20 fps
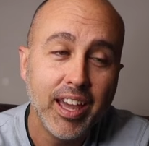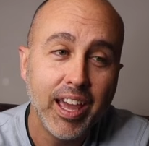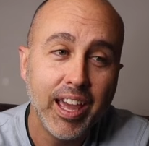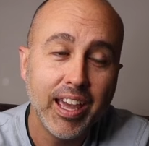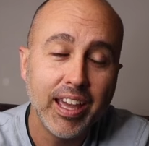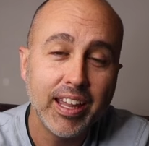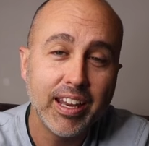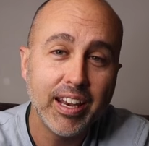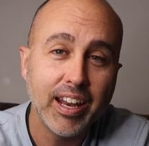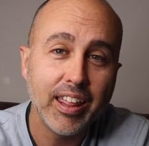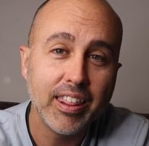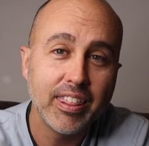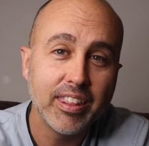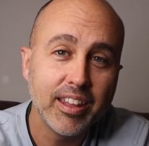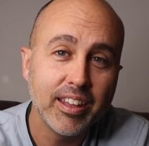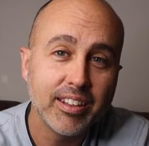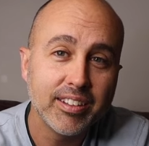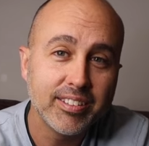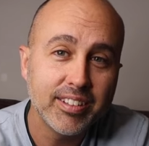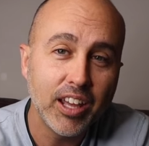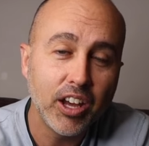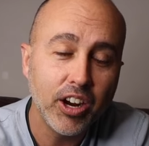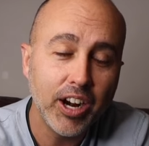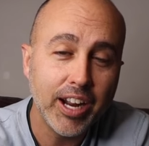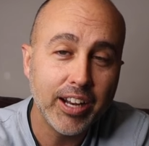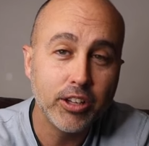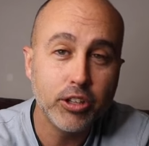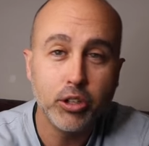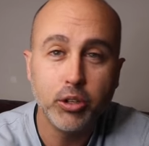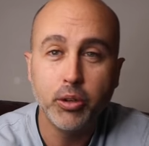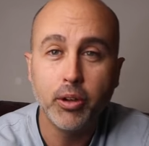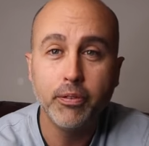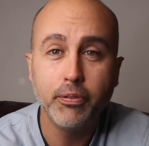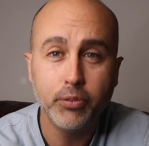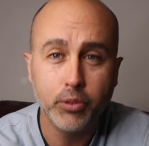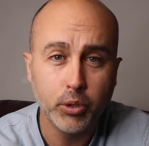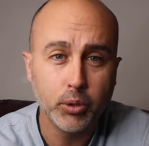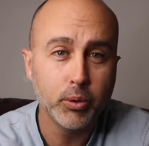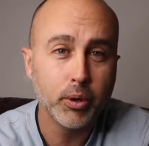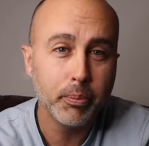And the seller had to do a
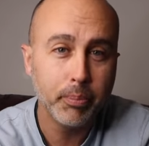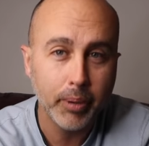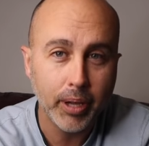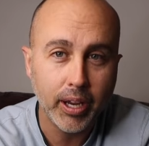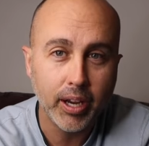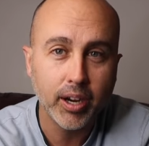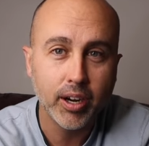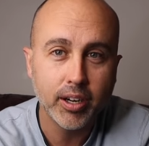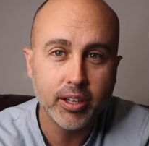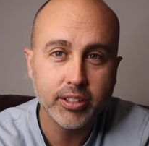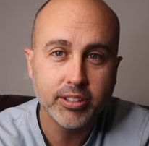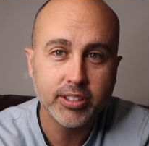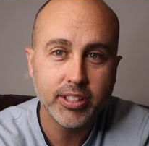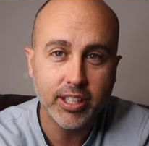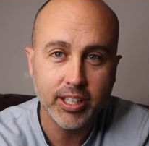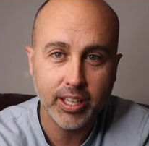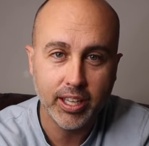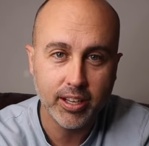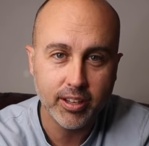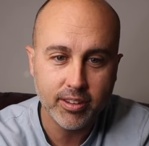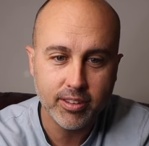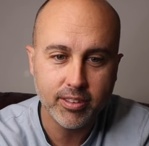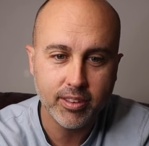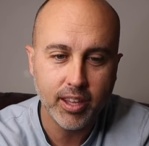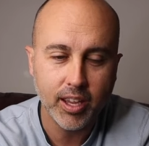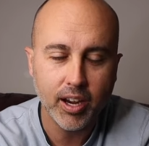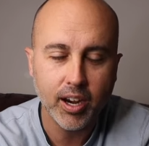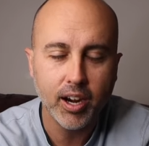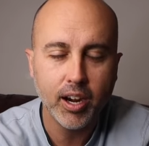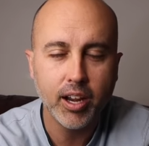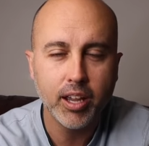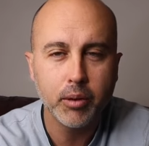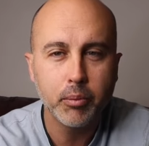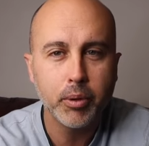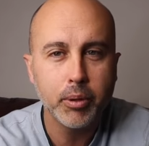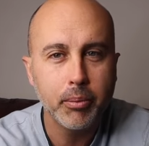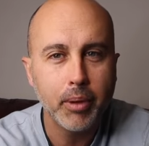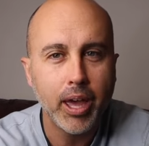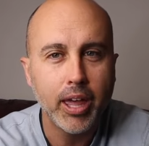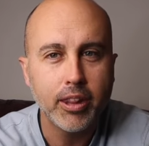few repairs to get us there, and
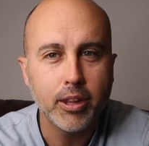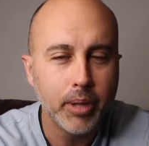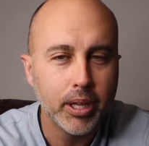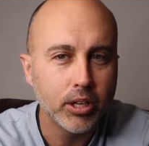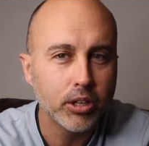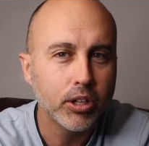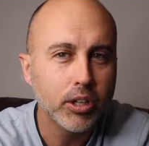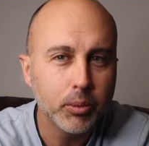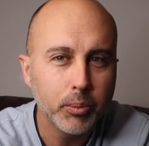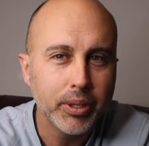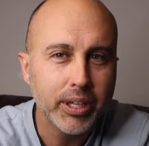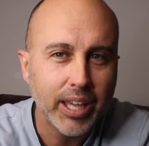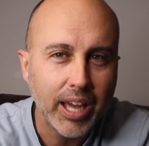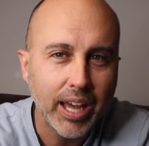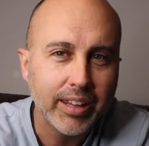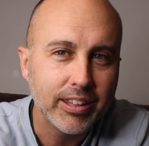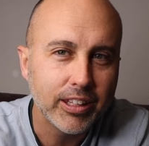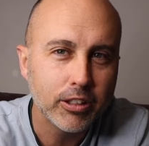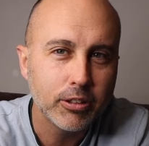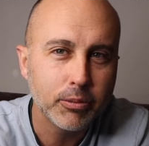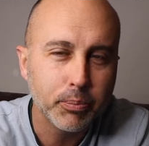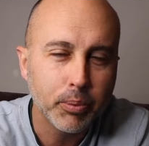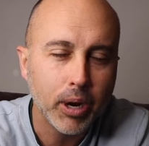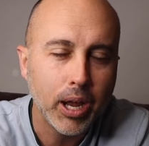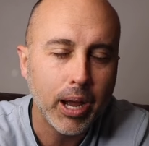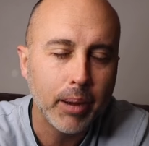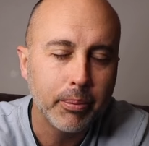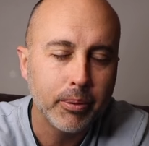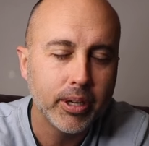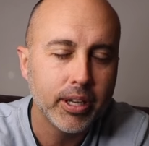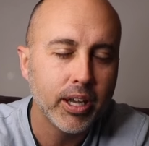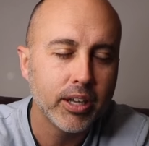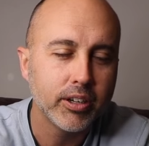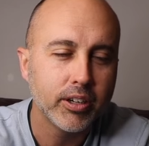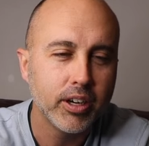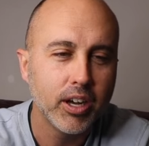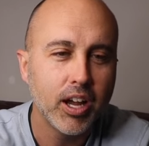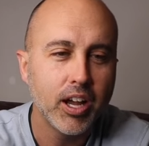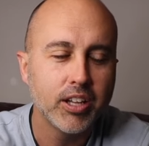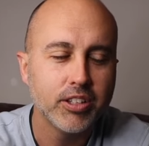we met middle and we got this property
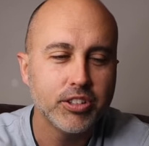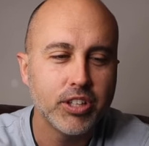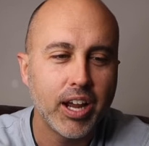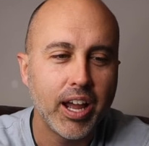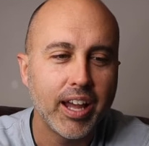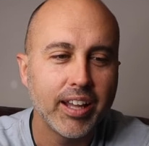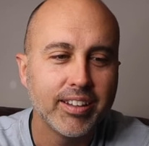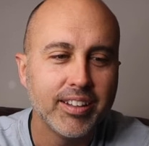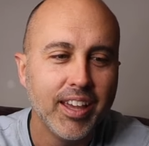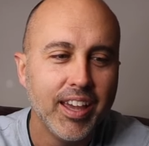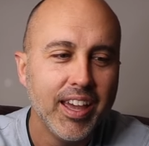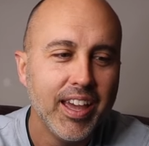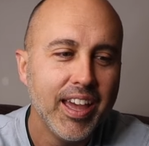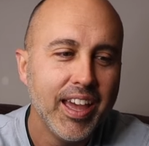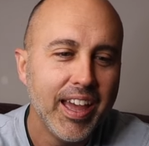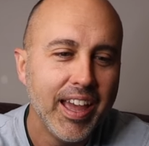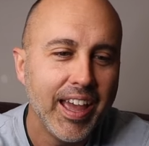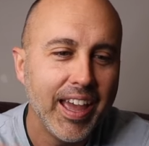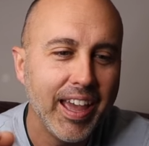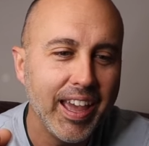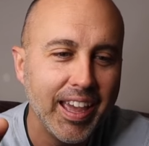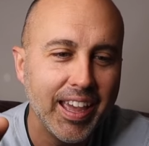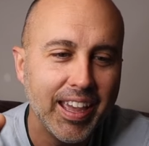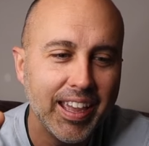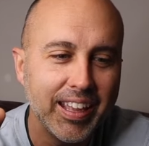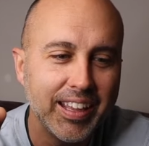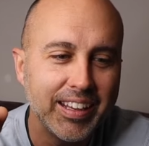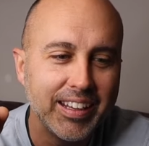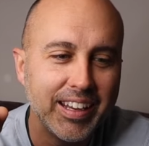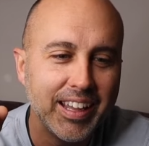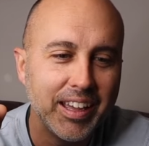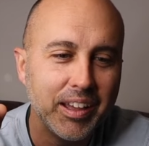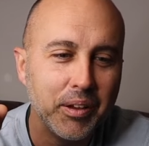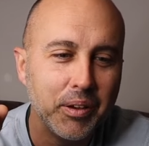under contract. And